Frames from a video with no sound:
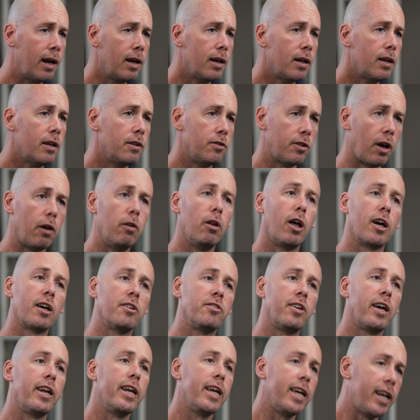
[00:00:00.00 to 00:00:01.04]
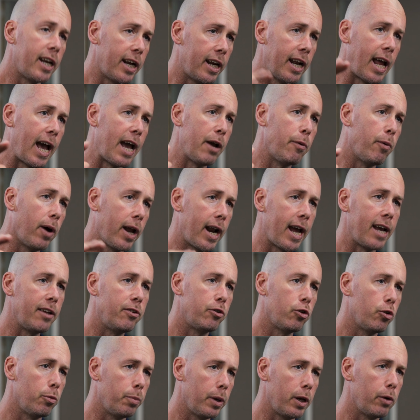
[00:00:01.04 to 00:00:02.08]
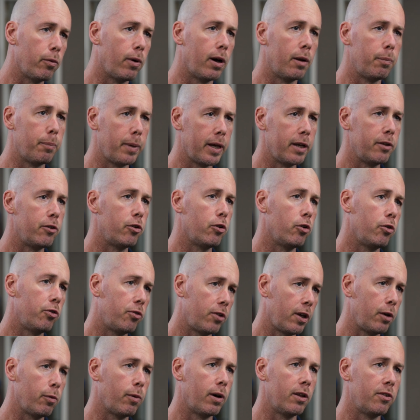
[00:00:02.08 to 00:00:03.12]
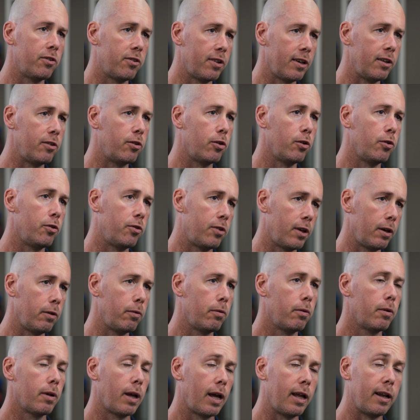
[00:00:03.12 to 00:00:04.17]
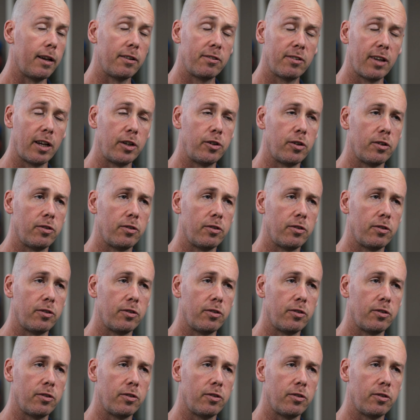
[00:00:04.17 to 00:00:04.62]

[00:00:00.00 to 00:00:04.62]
So like I said, in an A1, A2, B1, B2, C1, C2, C, etc.